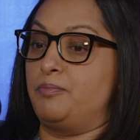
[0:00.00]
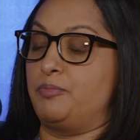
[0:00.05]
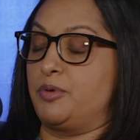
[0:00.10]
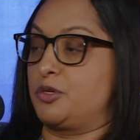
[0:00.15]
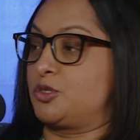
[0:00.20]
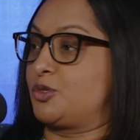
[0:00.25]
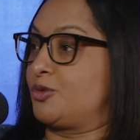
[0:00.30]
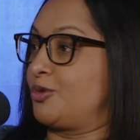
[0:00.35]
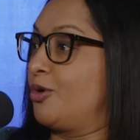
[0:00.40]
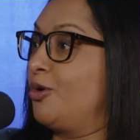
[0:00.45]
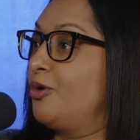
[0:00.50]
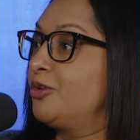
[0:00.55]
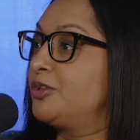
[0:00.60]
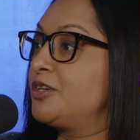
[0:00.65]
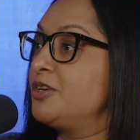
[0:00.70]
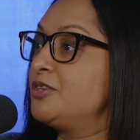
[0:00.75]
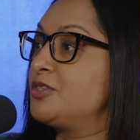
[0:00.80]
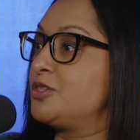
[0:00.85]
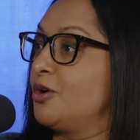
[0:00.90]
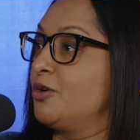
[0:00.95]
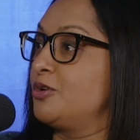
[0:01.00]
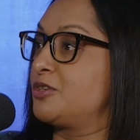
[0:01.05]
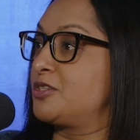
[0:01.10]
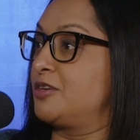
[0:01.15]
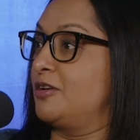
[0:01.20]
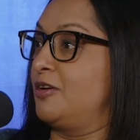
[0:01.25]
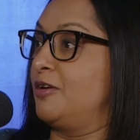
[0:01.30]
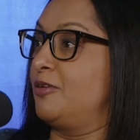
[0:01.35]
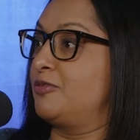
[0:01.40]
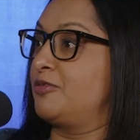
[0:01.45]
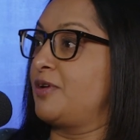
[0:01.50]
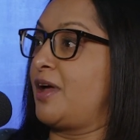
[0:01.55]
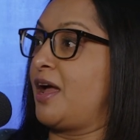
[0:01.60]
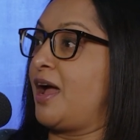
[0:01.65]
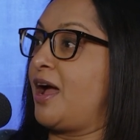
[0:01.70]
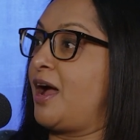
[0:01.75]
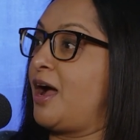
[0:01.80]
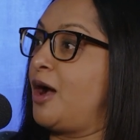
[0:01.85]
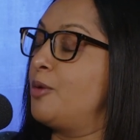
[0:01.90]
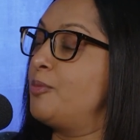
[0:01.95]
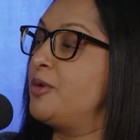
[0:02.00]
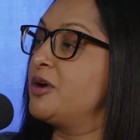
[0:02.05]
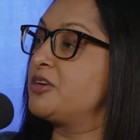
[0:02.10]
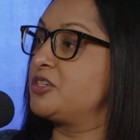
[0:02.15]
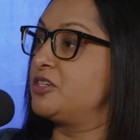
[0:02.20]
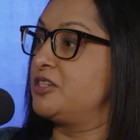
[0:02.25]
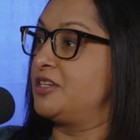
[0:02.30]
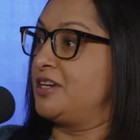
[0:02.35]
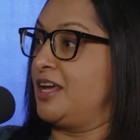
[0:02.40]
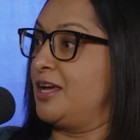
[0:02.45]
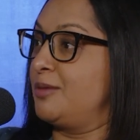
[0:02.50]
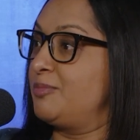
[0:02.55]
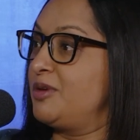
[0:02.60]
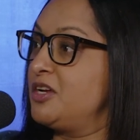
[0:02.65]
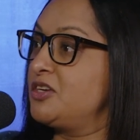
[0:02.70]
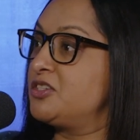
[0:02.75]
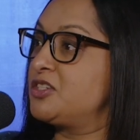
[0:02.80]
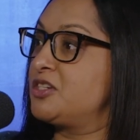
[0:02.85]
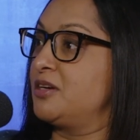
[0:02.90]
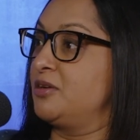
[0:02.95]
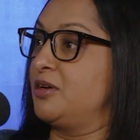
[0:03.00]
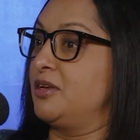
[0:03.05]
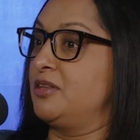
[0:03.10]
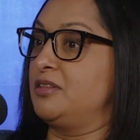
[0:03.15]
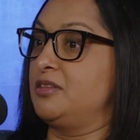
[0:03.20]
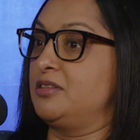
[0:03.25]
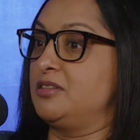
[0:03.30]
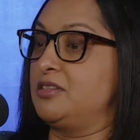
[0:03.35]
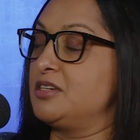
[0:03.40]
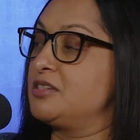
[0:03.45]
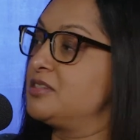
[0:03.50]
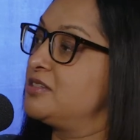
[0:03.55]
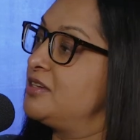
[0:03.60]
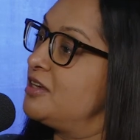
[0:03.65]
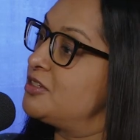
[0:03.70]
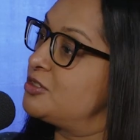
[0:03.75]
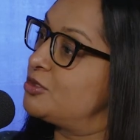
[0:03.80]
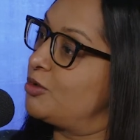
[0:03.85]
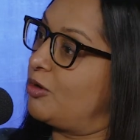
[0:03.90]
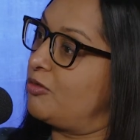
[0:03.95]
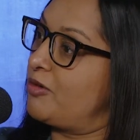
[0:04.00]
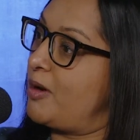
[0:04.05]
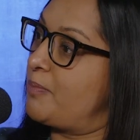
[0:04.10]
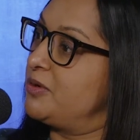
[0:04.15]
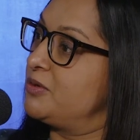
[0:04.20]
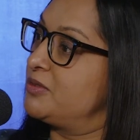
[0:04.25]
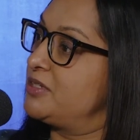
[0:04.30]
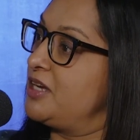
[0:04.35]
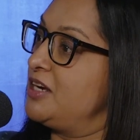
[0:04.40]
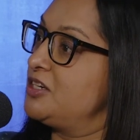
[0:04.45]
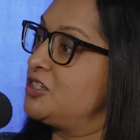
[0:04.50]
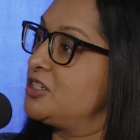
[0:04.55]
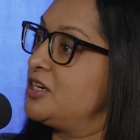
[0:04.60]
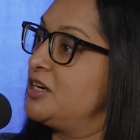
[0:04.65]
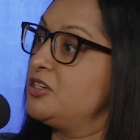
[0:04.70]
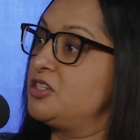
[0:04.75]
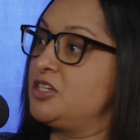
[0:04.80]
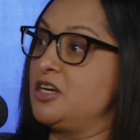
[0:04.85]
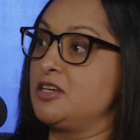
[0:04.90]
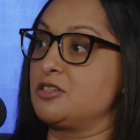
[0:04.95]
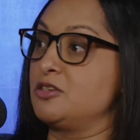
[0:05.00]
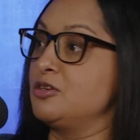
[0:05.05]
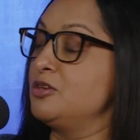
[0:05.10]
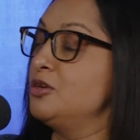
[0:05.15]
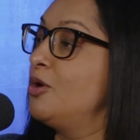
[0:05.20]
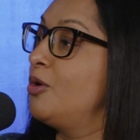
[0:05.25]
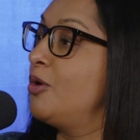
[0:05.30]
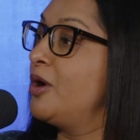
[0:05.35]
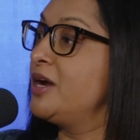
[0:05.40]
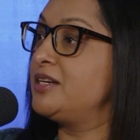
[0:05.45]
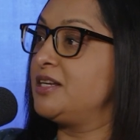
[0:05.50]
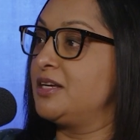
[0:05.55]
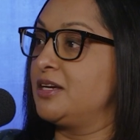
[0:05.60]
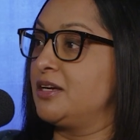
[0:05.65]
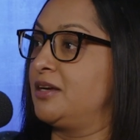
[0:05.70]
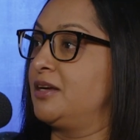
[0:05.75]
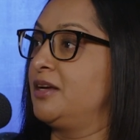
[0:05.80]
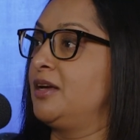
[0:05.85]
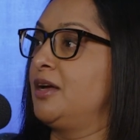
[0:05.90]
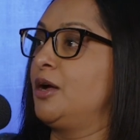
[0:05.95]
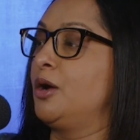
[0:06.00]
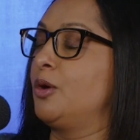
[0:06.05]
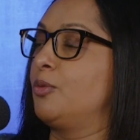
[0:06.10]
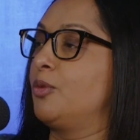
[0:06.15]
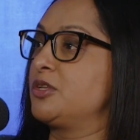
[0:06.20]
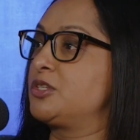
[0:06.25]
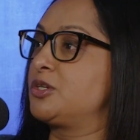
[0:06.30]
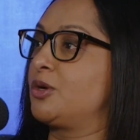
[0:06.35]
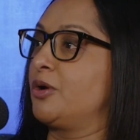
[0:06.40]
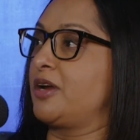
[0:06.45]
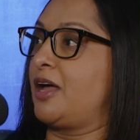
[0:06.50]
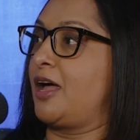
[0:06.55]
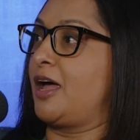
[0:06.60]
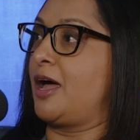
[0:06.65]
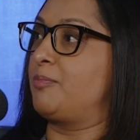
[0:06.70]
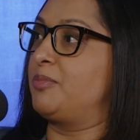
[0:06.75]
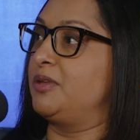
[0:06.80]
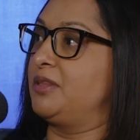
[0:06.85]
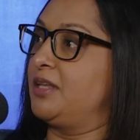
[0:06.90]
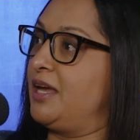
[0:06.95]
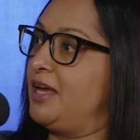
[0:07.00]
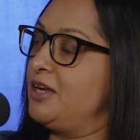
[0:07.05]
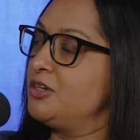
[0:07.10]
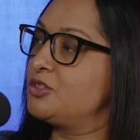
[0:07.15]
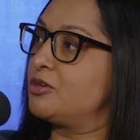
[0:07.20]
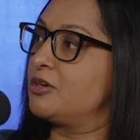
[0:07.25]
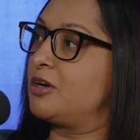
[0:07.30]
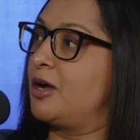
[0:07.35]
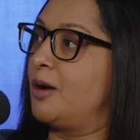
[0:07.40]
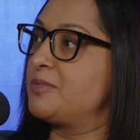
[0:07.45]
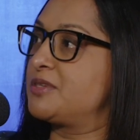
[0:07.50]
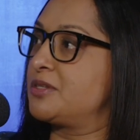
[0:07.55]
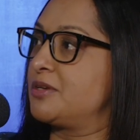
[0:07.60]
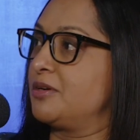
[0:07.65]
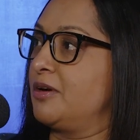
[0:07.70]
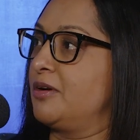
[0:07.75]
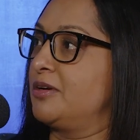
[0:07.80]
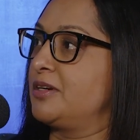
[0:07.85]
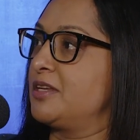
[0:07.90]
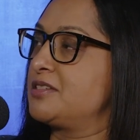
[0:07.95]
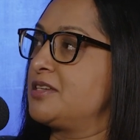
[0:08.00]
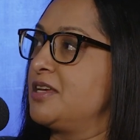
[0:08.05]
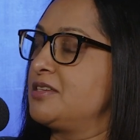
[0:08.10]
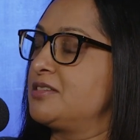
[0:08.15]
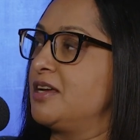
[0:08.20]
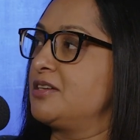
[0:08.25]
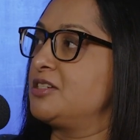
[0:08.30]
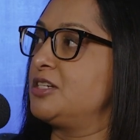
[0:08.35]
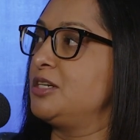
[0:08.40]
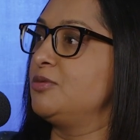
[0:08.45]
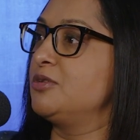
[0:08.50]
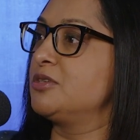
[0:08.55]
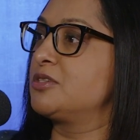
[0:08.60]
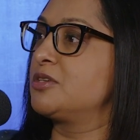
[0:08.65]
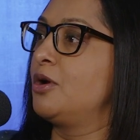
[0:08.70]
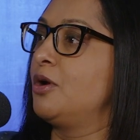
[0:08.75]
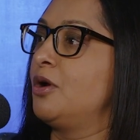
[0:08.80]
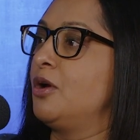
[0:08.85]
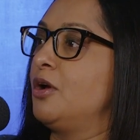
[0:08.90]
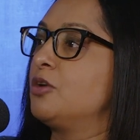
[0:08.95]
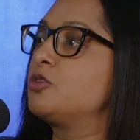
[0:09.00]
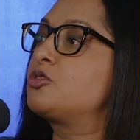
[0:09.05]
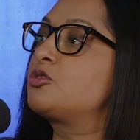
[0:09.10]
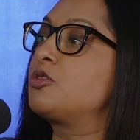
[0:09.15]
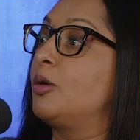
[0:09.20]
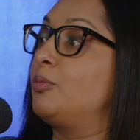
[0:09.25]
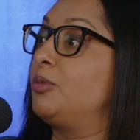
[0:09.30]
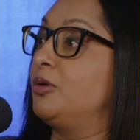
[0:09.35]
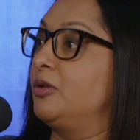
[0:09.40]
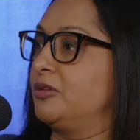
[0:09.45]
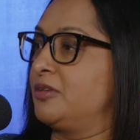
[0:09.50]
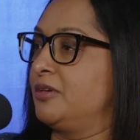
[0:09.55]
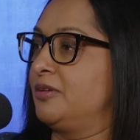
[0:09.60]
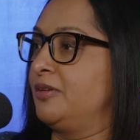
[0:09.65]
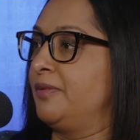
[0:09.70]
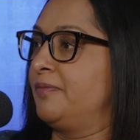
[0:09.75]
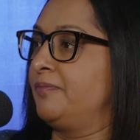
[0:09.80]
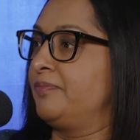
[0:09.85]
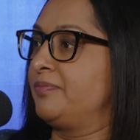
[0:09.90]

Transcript: betrothed to Joseph, how much damage this does to her reputation. She has no idea what's going to happen. The angel comes to her and it says that she was troubled.